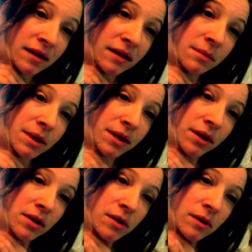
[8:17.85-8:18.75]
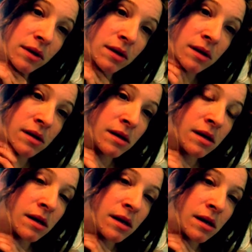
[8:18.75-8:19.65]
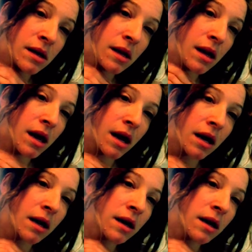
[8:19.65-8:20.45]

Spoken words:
Come here, you. There.